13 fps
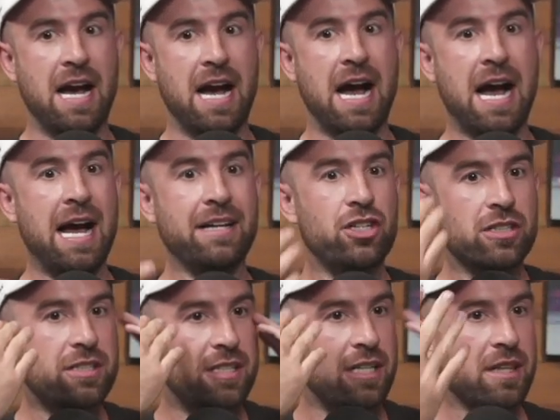I
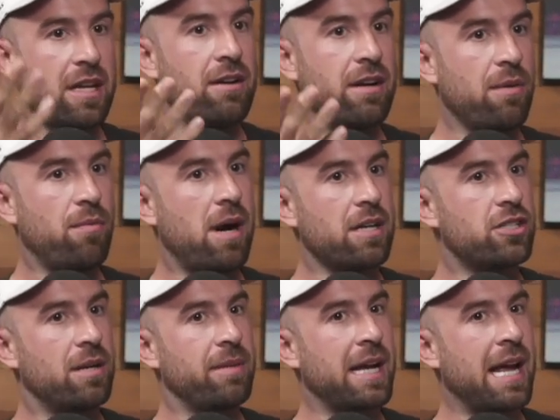just sit there and I watch
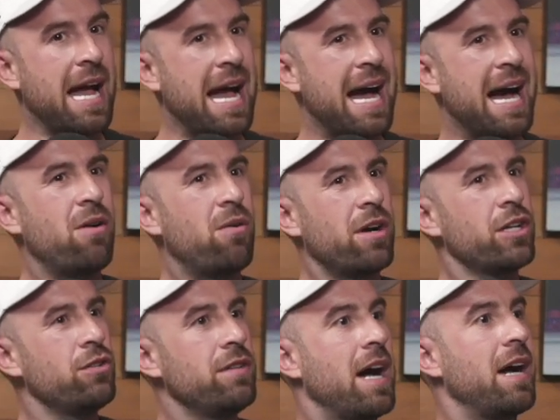and I'm like, how are
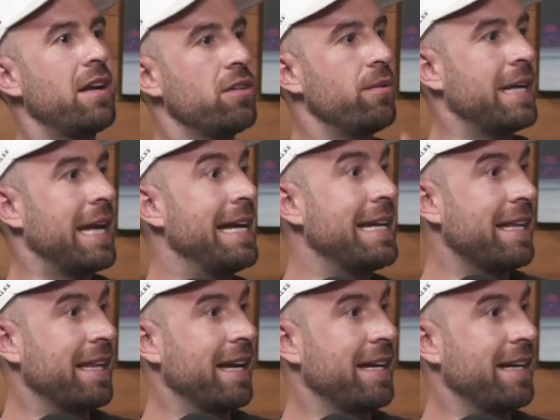you not doing
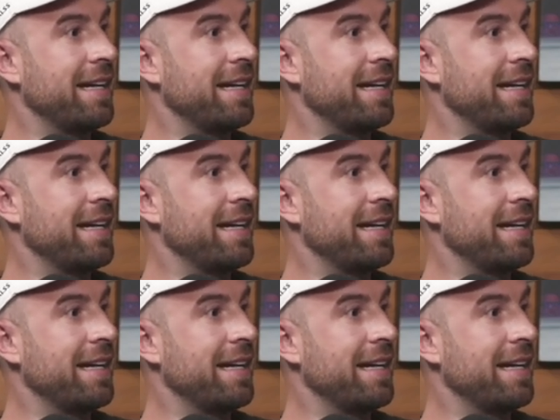anything?